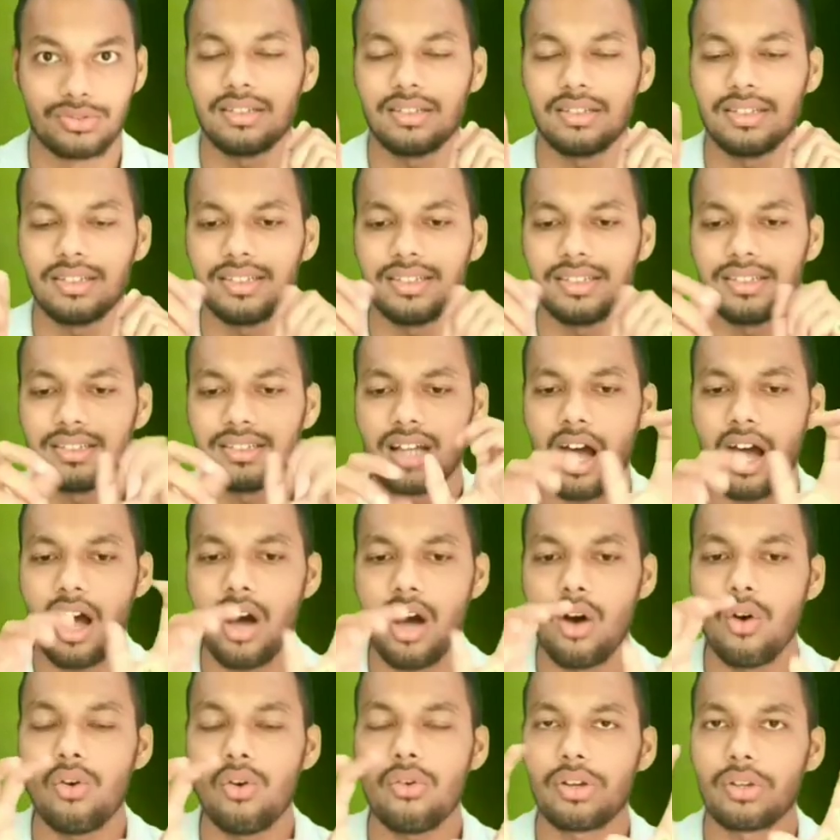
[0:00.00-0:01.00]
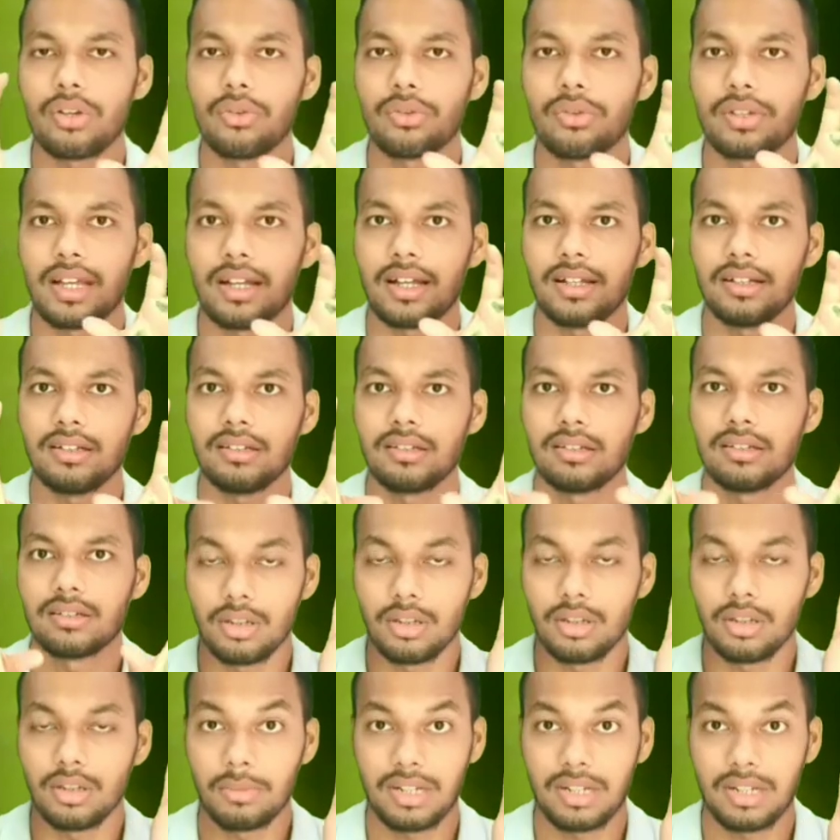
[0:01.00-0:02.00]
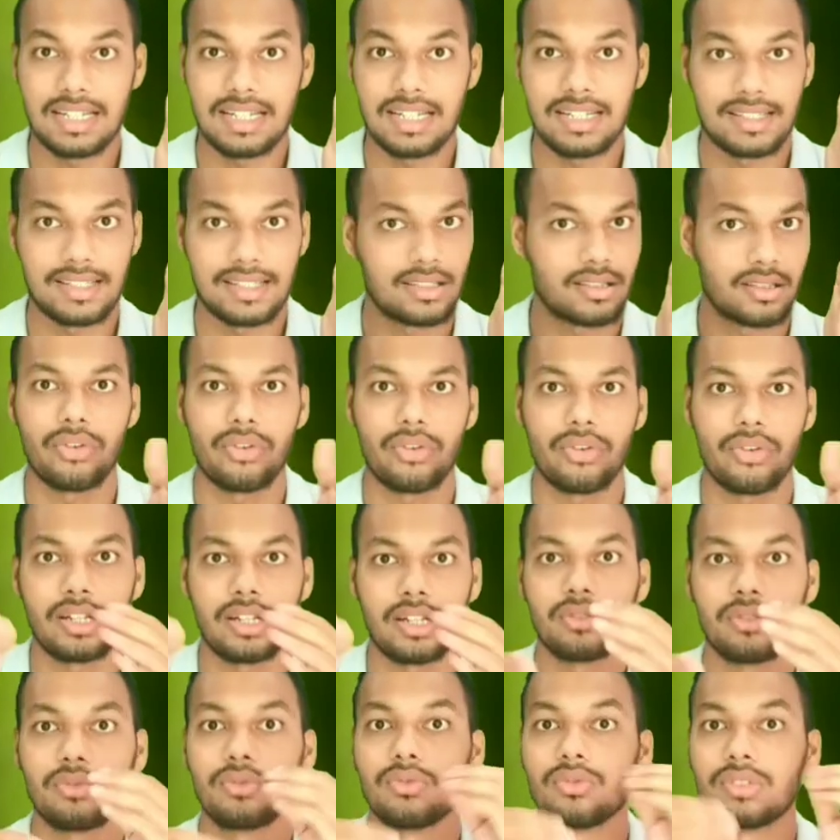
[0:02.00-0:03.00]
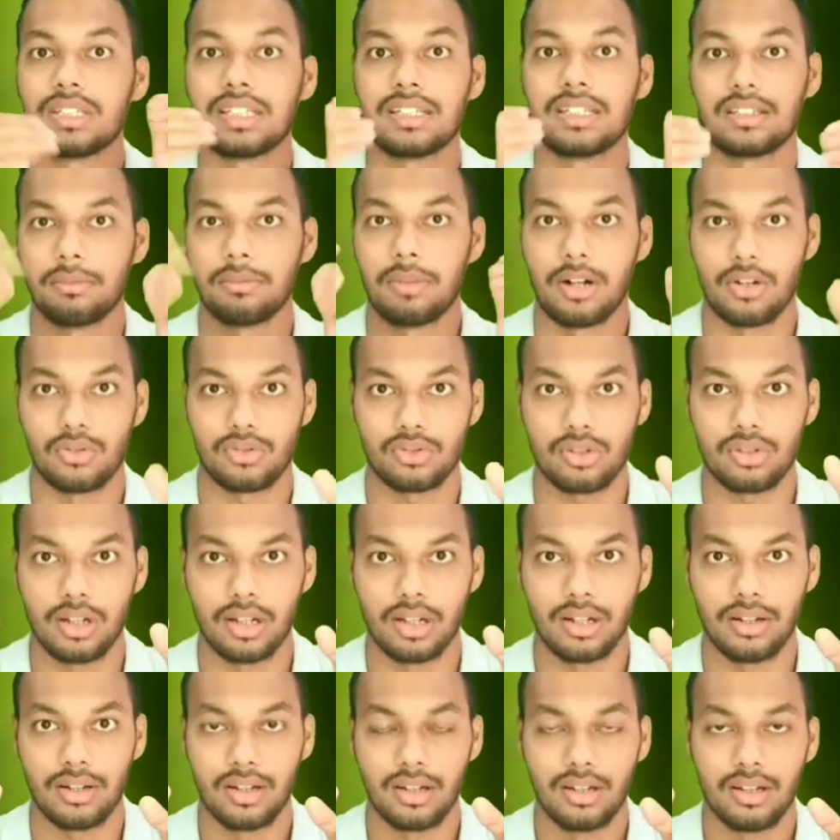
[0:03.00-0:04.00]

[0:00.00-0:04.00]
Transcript: This is how you can summarize when you think about soil,